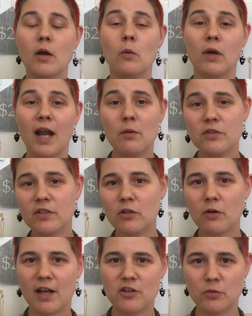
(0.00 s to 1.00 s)
When I was in
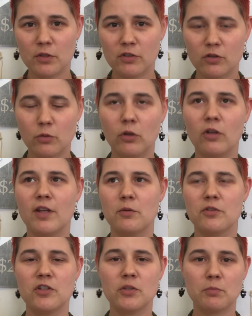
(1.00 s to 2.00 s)
graduate school, there
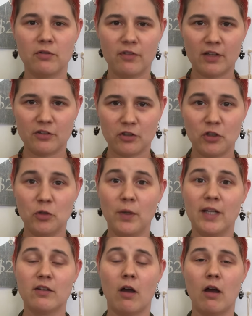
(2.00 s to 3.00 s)
was this professor who
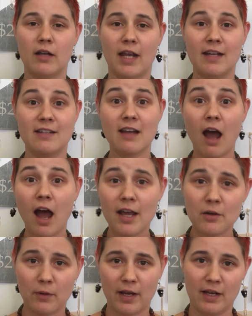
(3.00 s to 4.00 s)
went on a
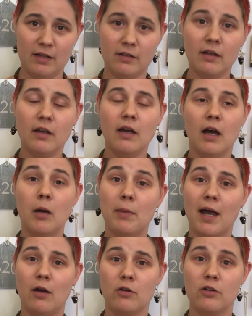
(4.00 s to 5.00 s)
tirade
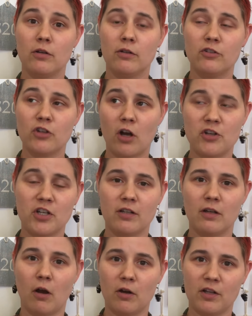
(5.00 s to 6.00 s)
about
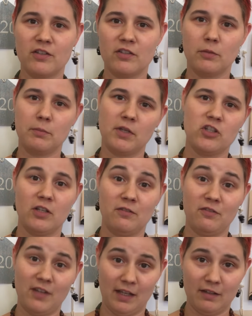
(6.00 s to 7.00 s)
charging artist submission
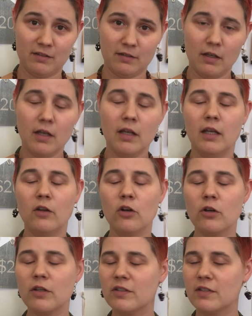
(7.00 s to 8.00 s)
fees. In
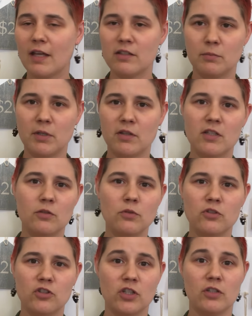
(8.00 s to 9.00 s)
her assessment, this
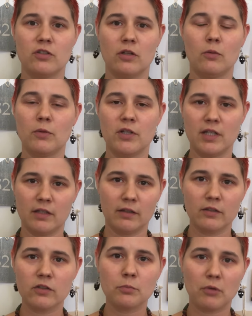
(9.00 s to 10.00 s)
was just a
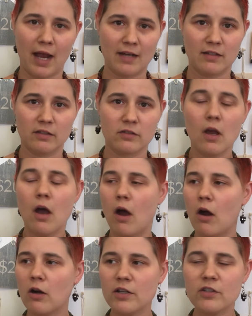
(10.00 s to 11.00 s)
ridiculous practice.
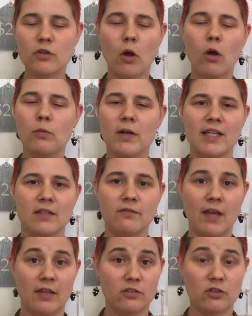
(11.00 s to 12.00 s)
Artists already
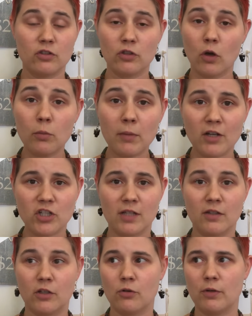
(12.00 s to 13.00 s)
invest so much
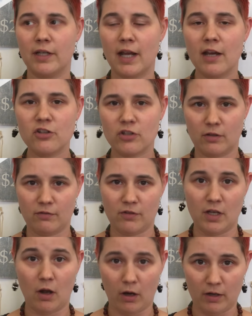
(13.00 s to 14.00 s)
in the creation of
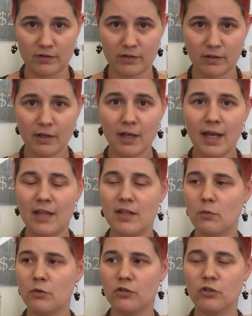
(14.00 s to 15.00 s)
the art, and
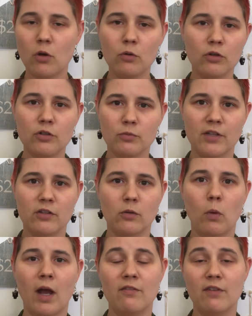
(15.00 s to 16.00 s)
there was no good
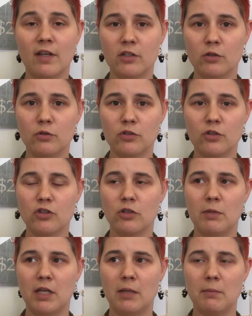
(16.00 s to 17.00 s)
reason why venues
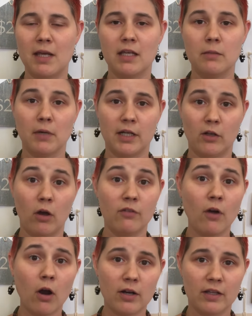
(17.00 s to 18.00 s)
should be making money
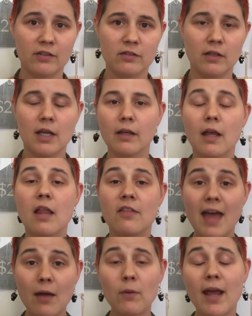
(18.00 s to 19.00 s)
off artists.
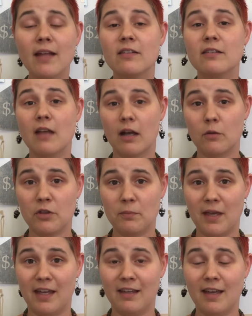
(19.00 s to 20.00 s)
That rant stuck with
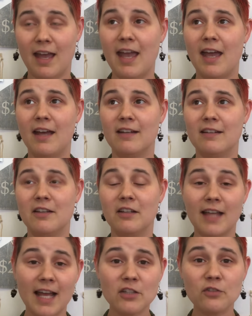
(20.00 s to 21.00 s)
me, and in the
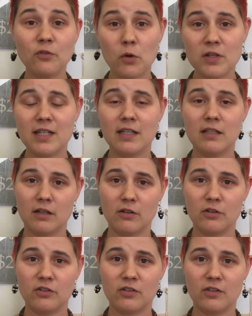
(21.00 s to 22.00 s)
last 14
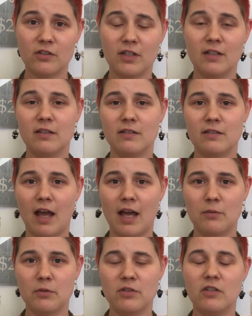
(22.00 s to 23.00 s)
years since I
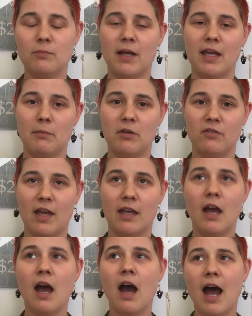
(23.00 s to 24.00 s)
received my
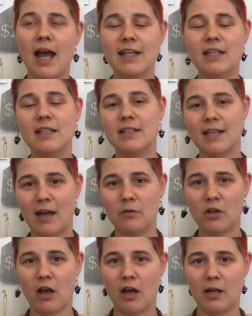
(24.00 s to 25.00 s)
MFA, I can
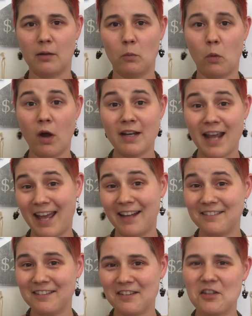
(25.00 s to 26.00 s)
count on one
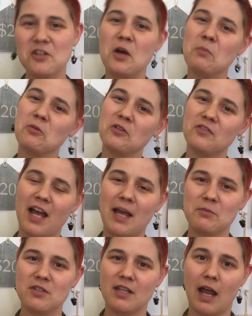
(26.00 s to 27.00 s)
hand the number of
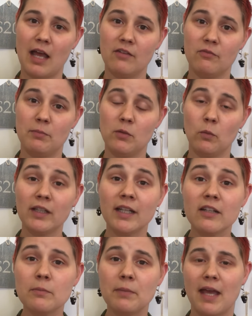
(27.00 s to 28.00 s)
times that I've been
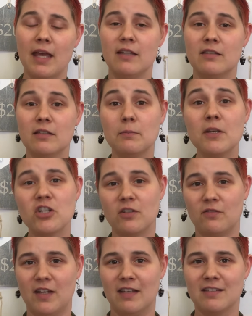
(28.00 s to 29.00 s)
willing to pay submission
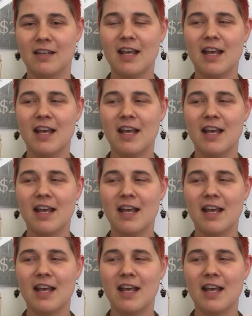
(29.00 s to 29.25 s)
fees.